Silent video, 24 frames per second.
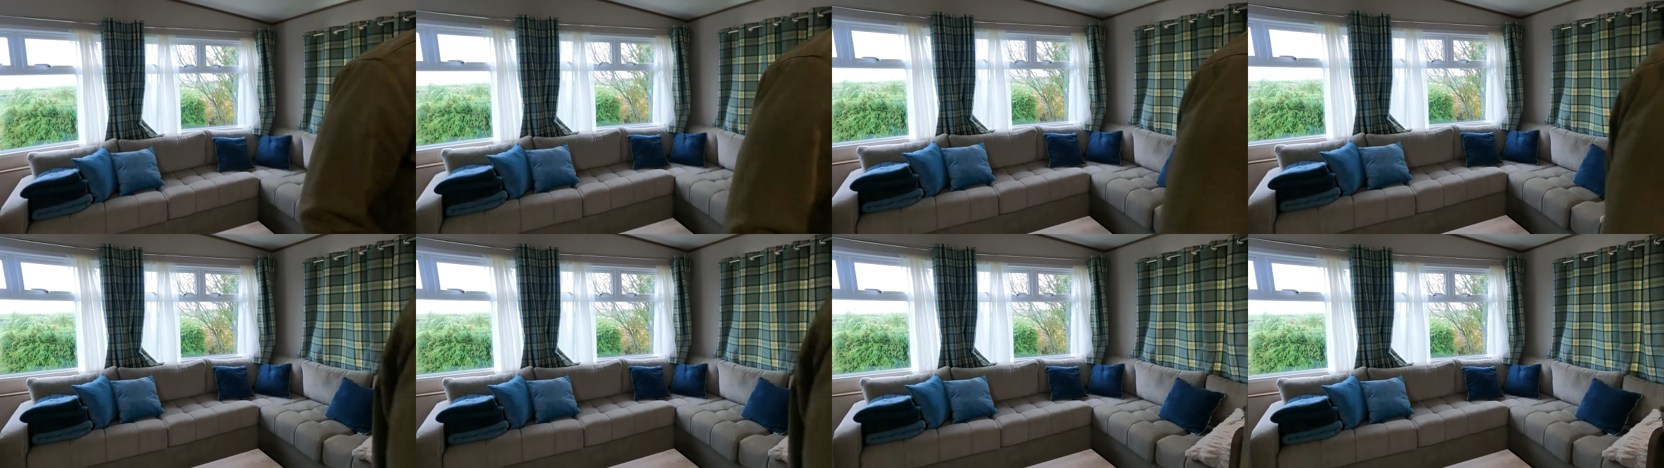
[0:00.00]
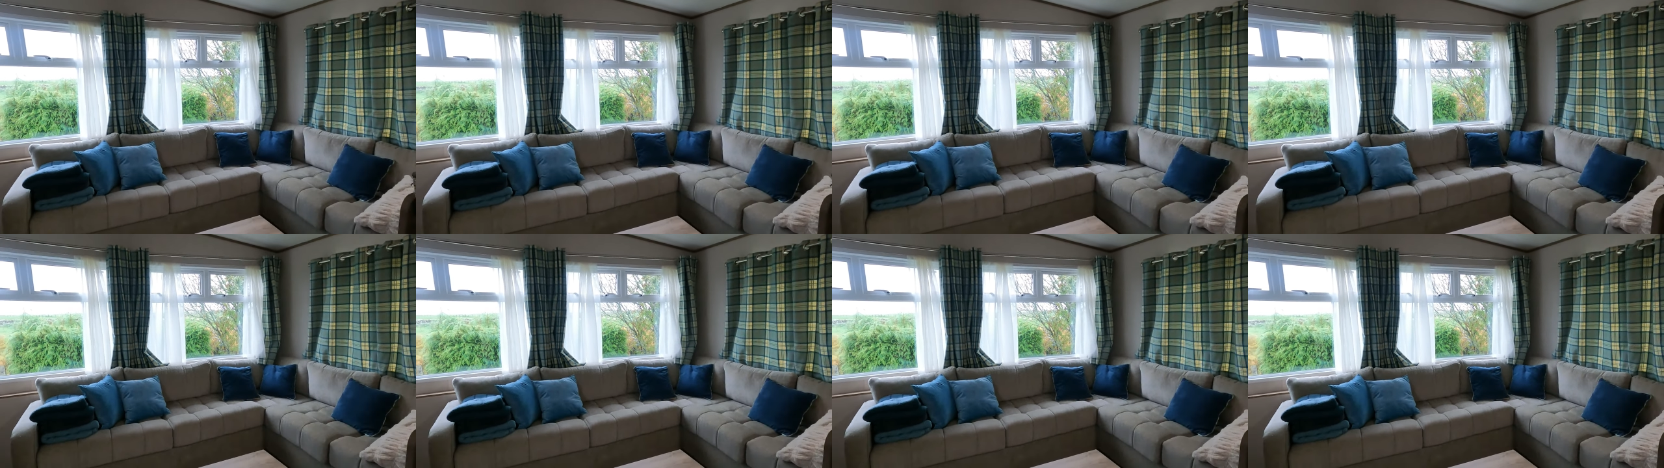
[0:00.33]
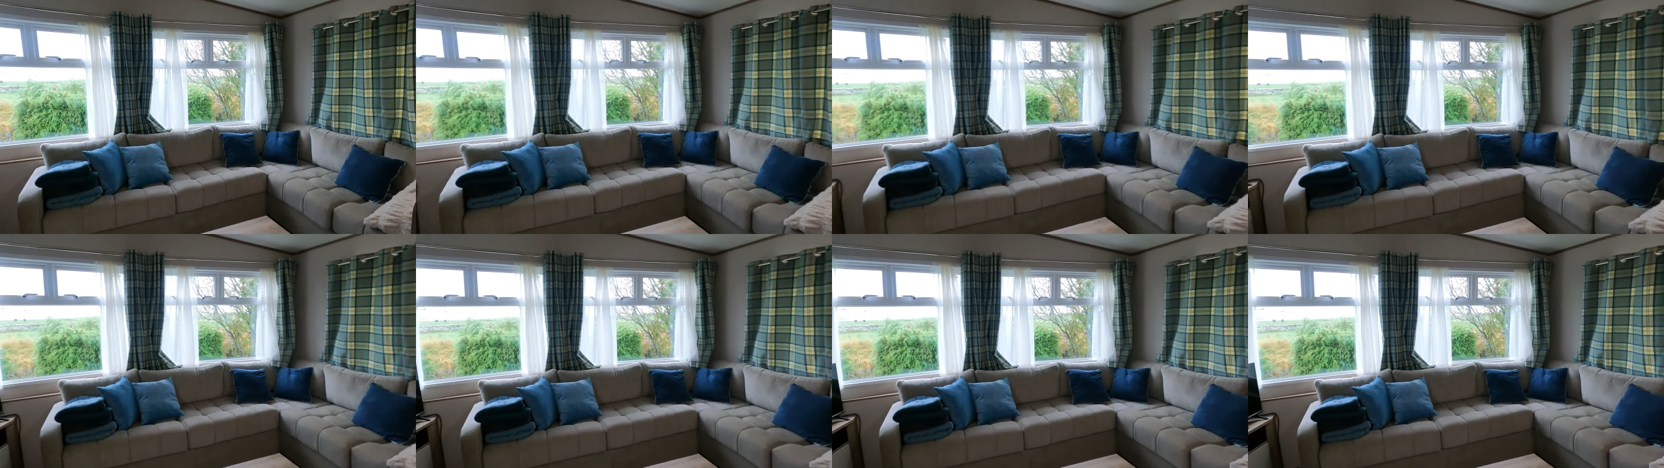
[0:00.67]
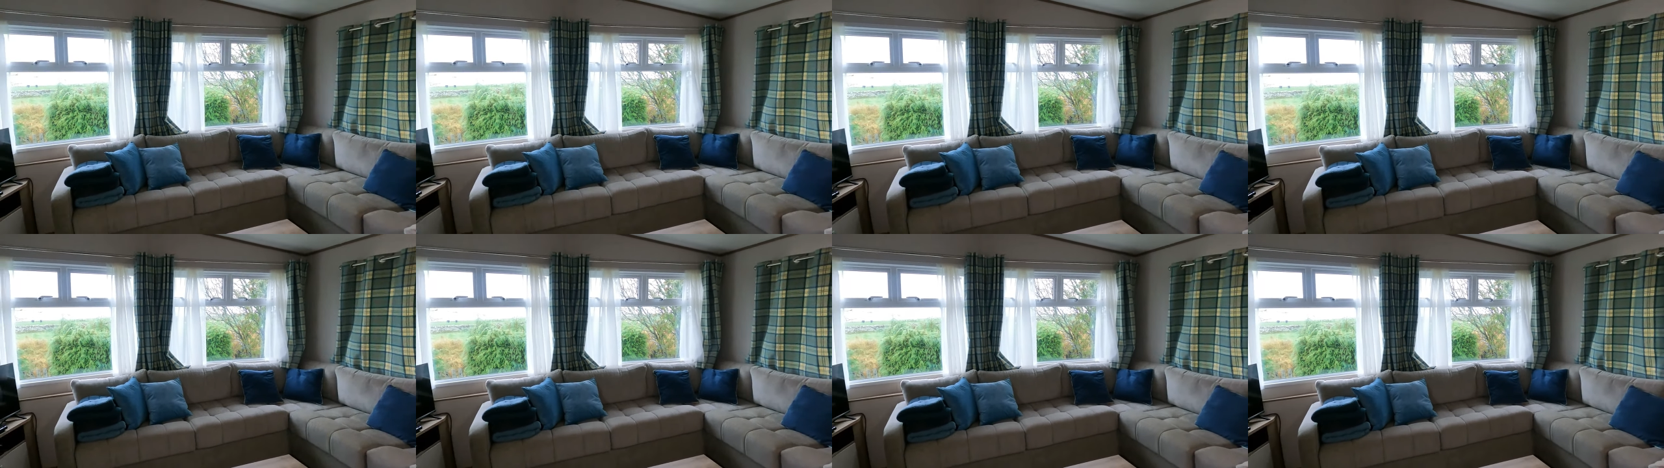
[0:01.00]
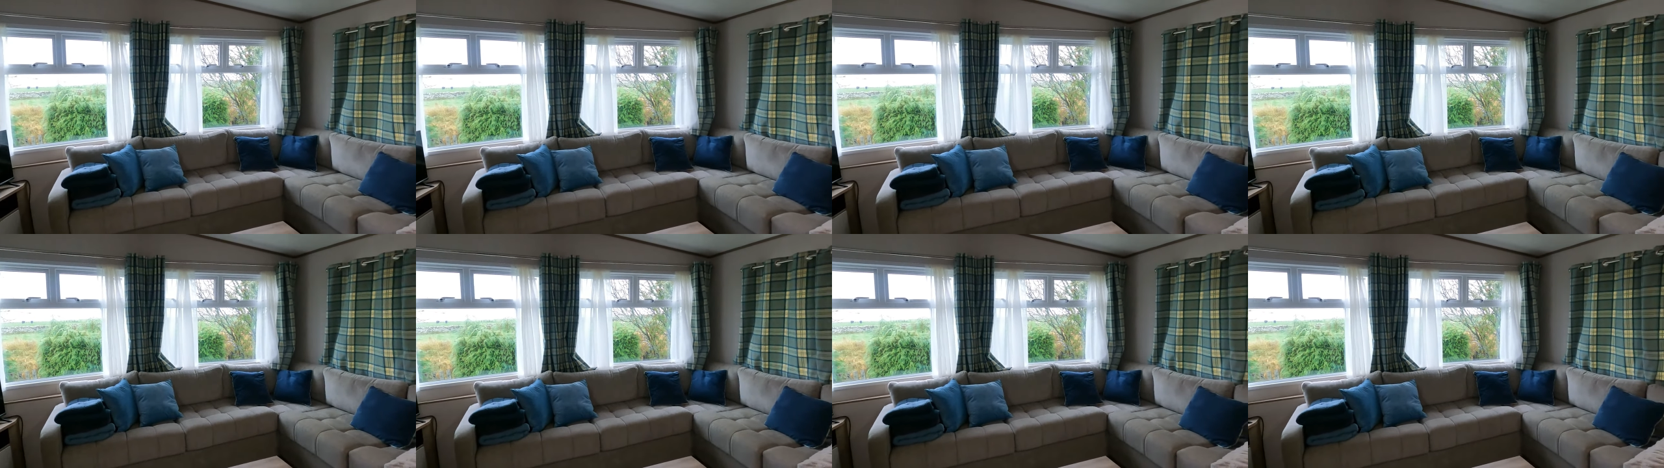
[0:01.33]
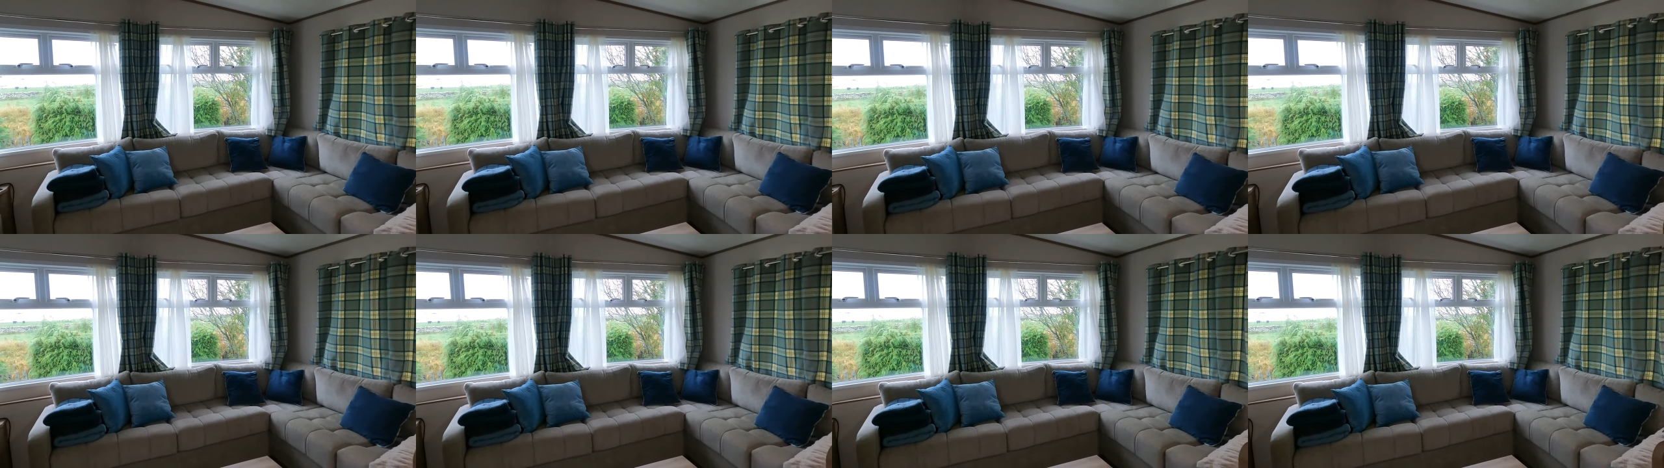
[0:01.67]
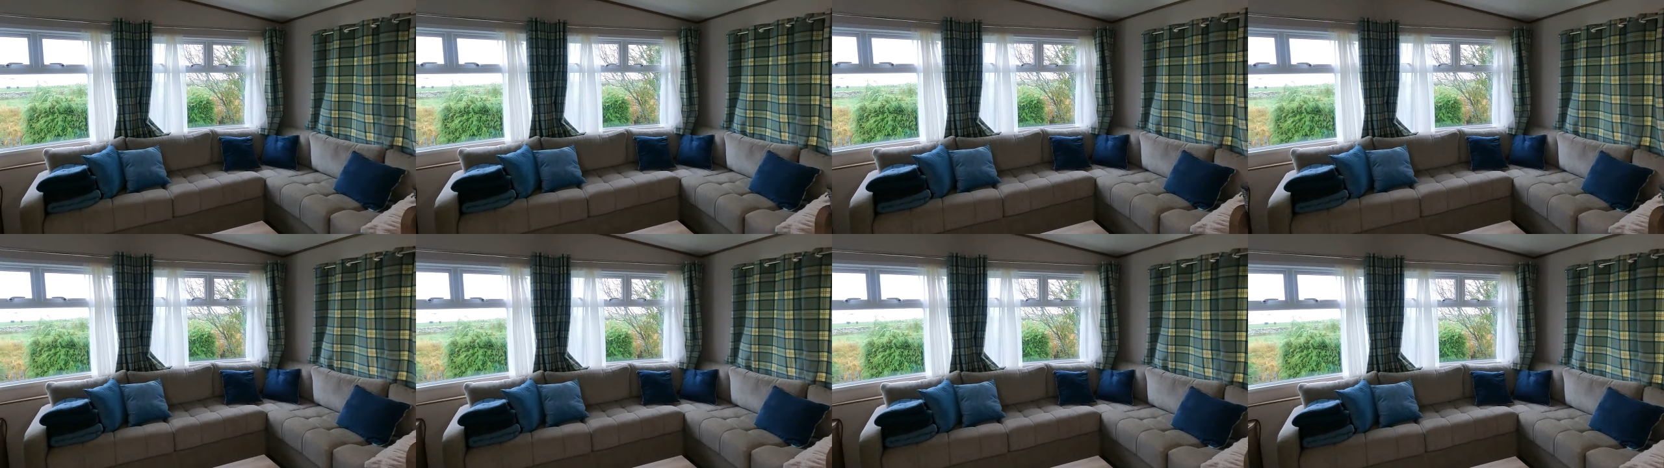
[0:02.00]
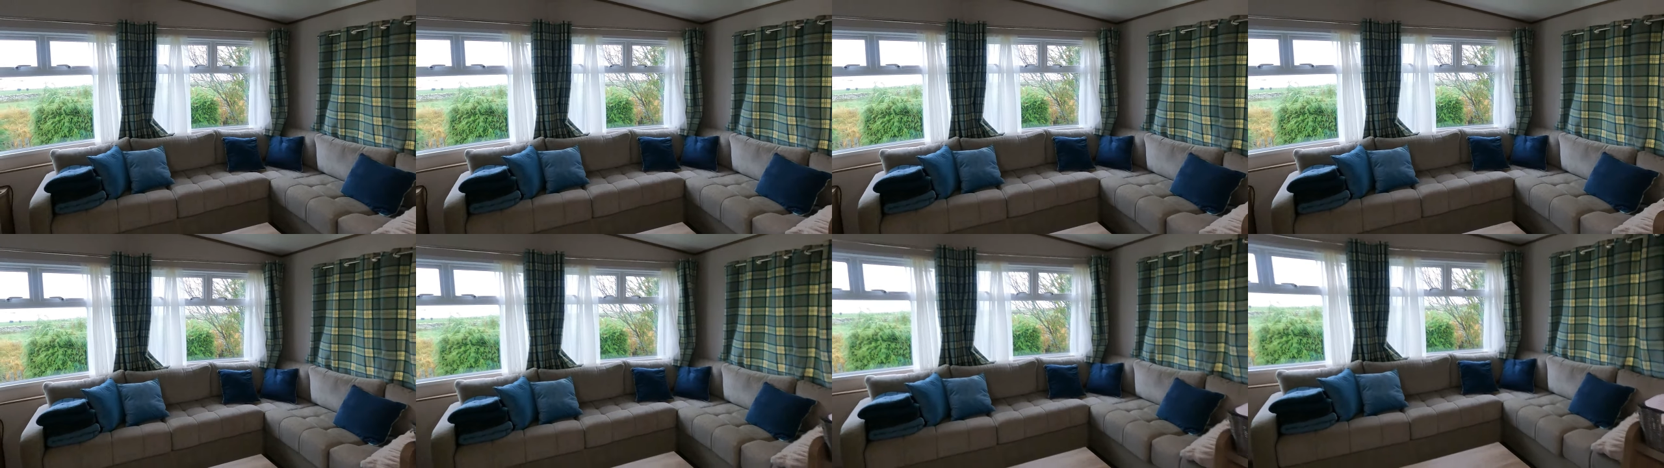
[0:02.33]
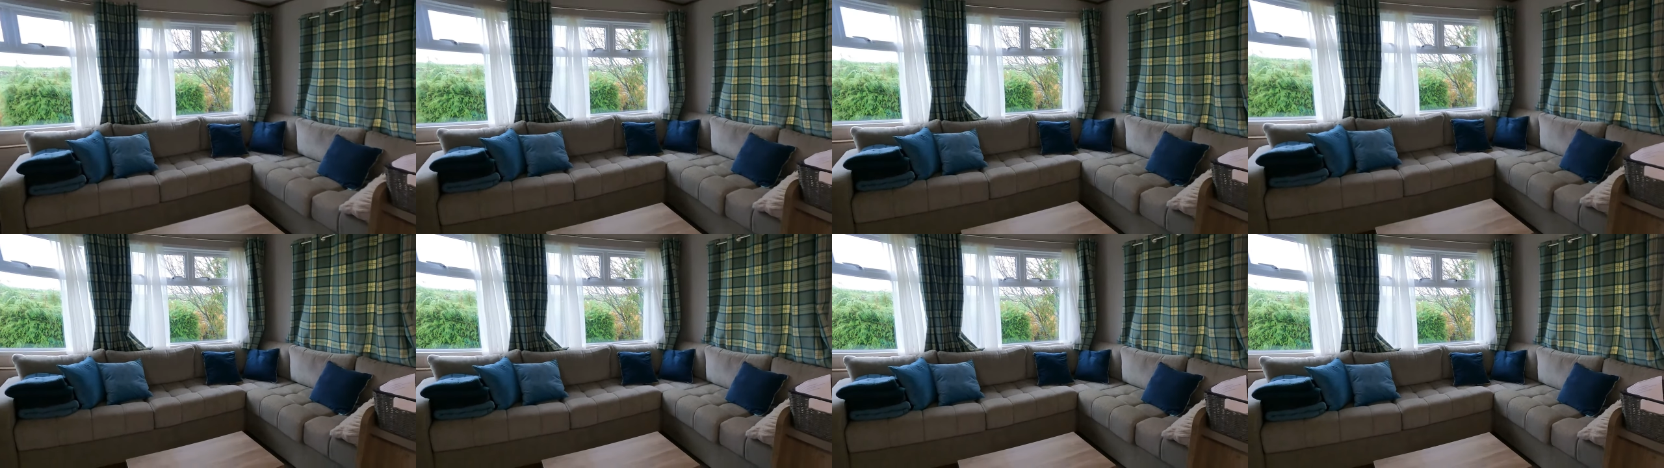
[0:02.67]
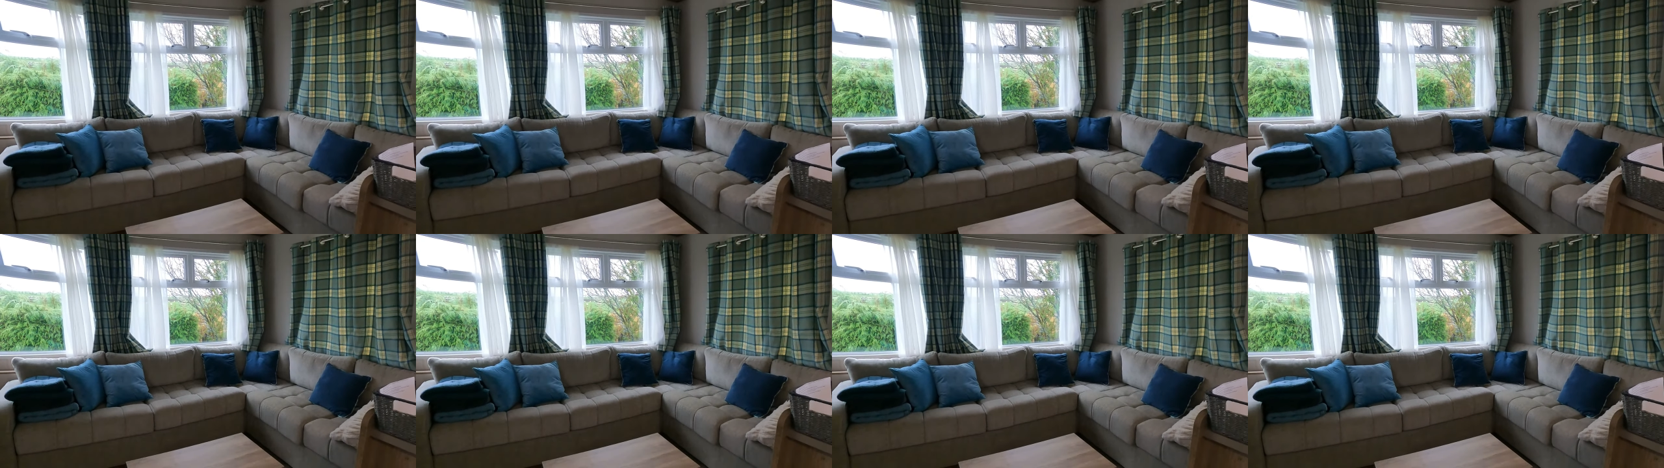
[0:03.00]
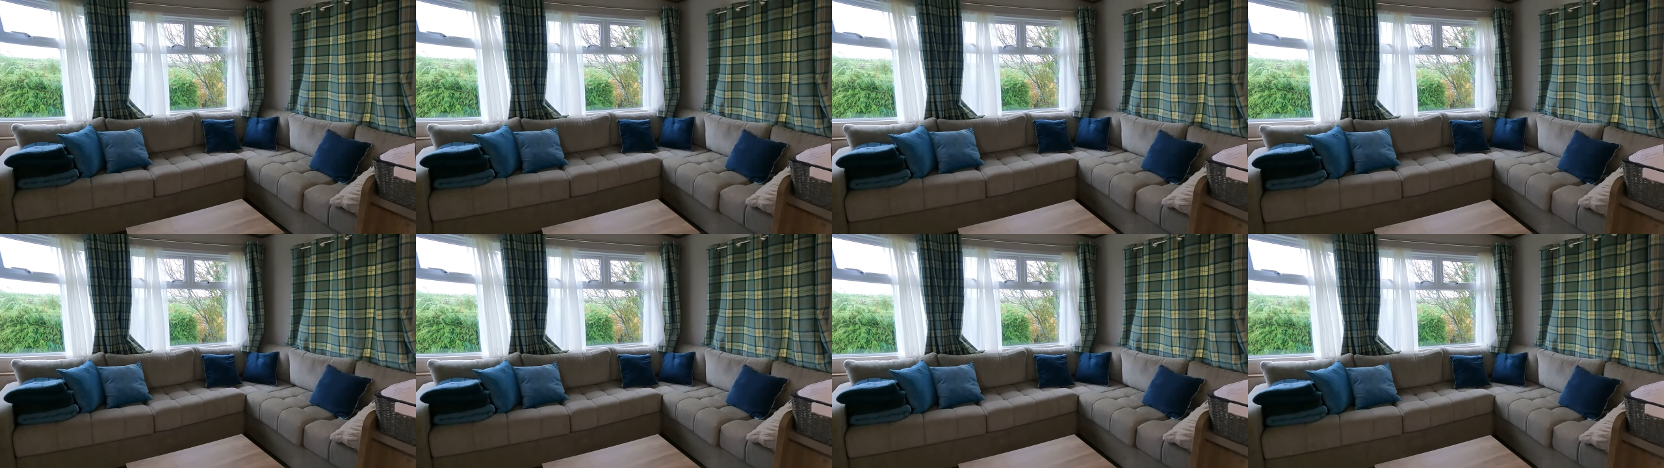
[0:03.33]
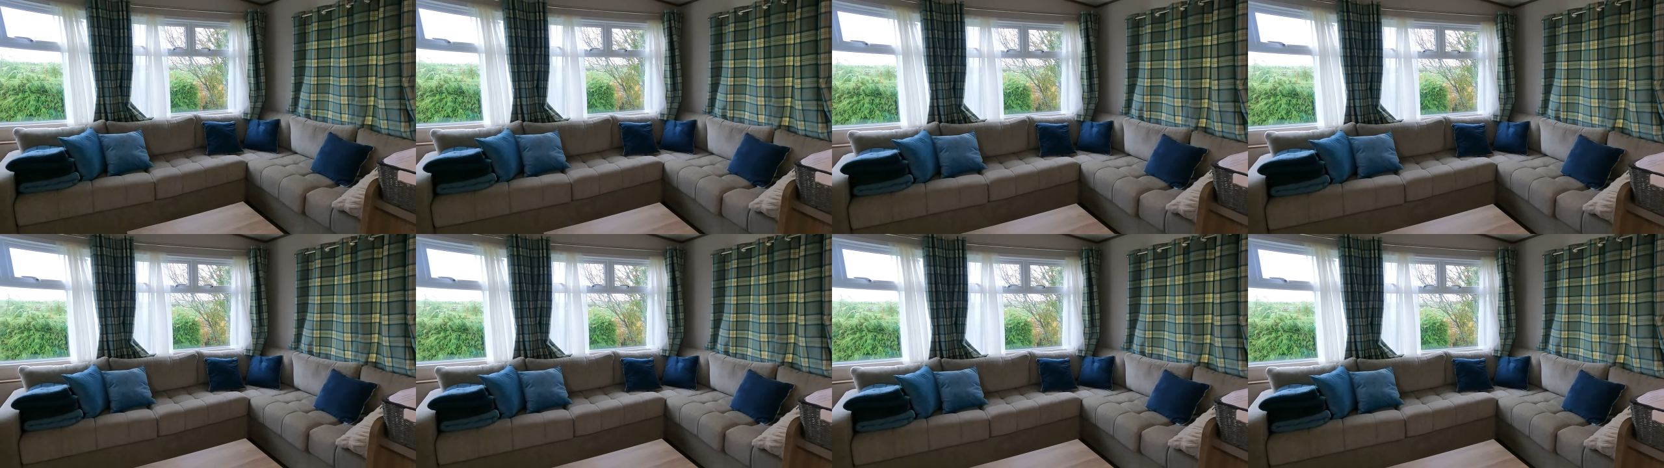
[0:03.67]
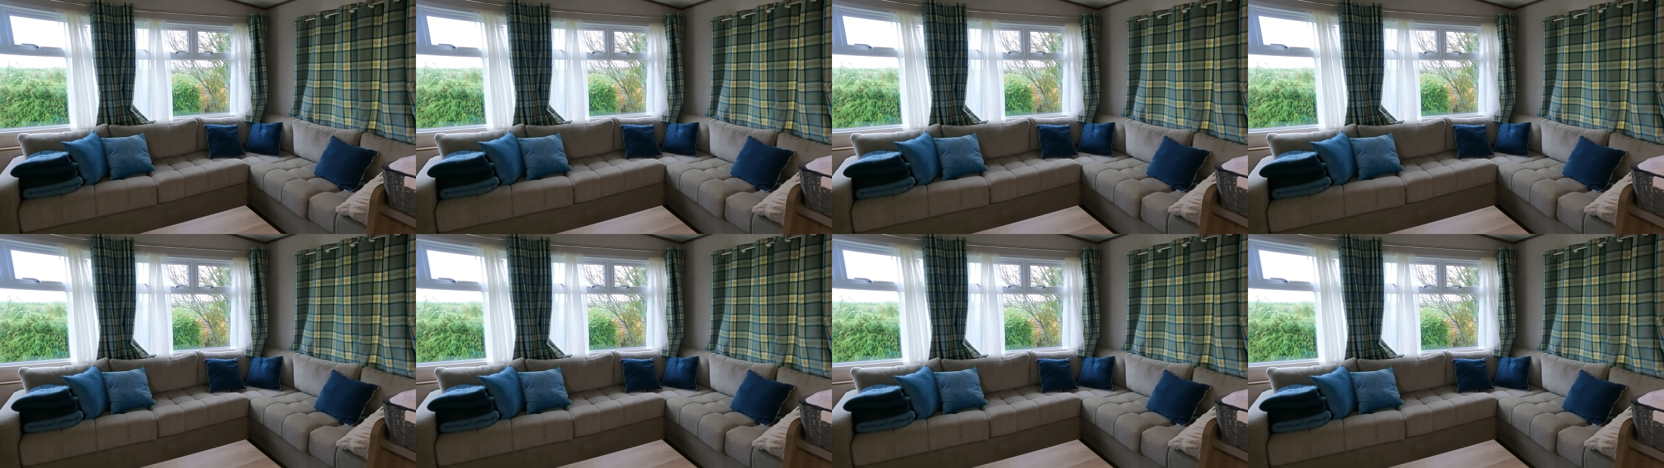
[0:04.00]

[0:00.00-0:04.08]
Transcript: (no speaker visible)